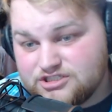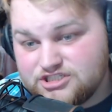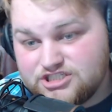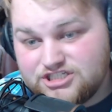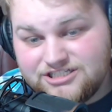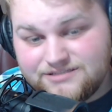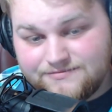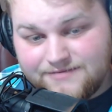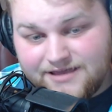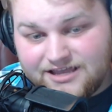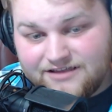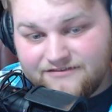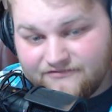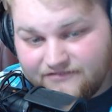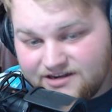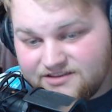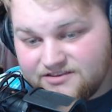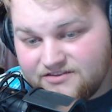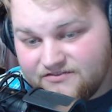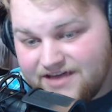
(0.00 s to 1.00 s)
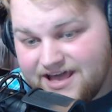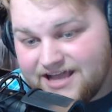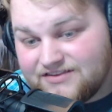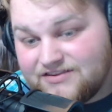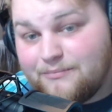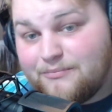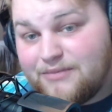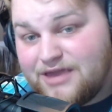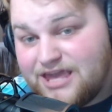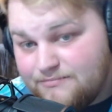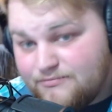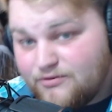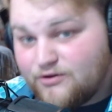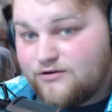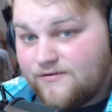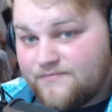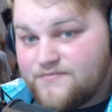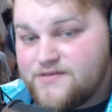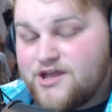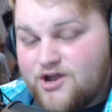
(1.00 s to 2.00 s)
She's making fun of the fact that
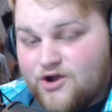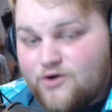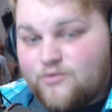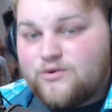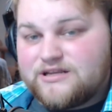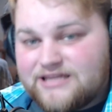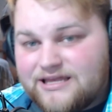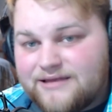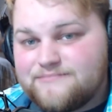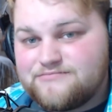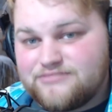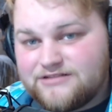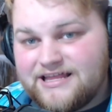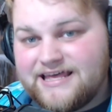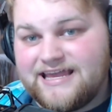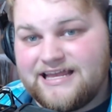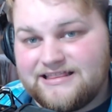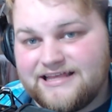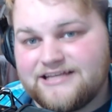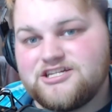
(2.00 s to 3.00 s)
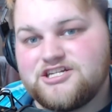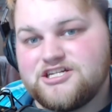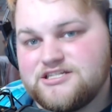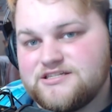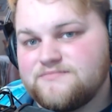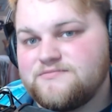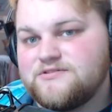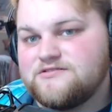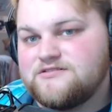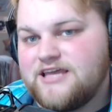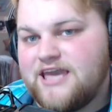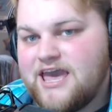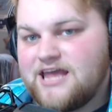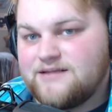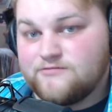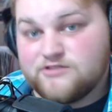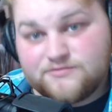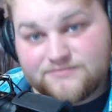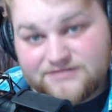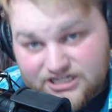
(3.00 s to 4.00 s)
people would complain that she's abusing
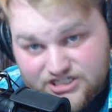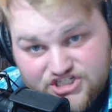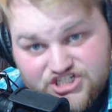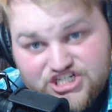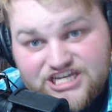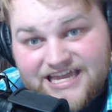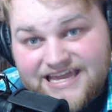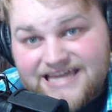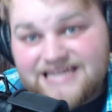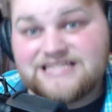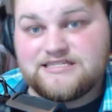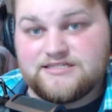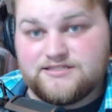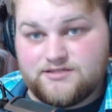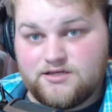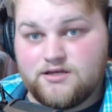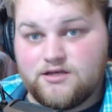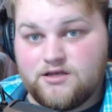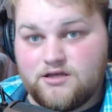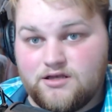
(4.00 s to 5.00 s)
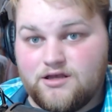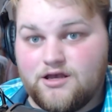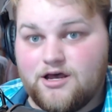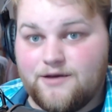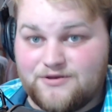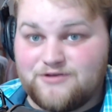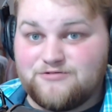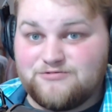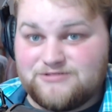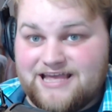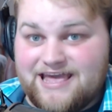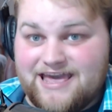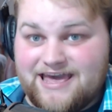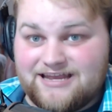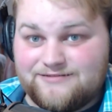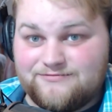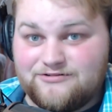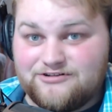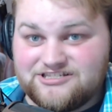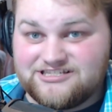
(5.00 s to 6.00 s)
animals because she is. abusing
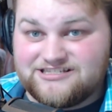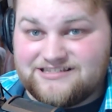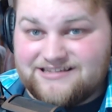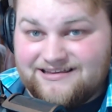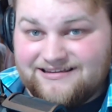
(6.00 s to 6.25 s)
animals.